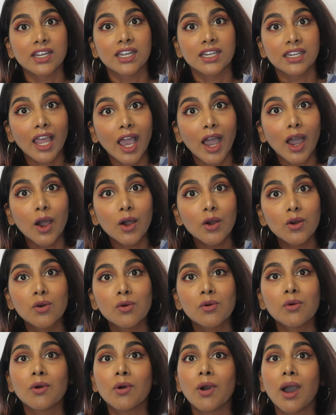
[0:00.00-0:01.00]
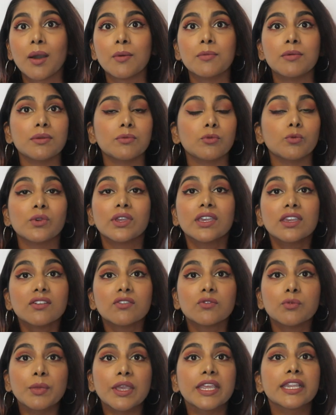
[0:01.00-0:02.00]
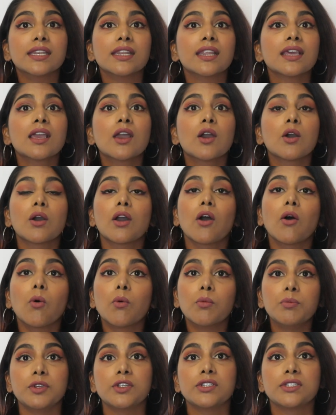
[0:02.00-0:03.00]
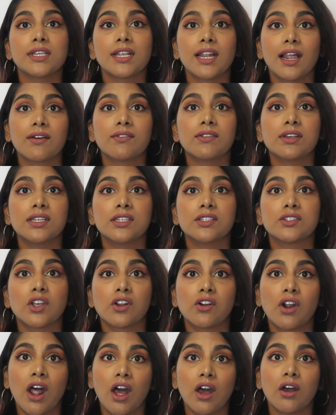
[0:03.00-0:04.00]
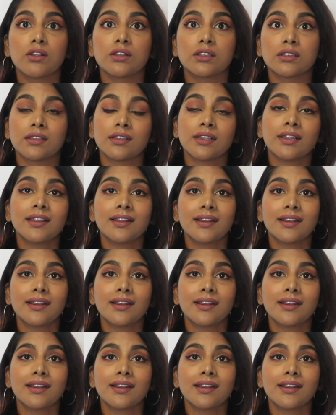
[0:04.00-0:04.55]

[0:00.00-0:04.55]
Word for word: Africa now. We've been all beauty lovers around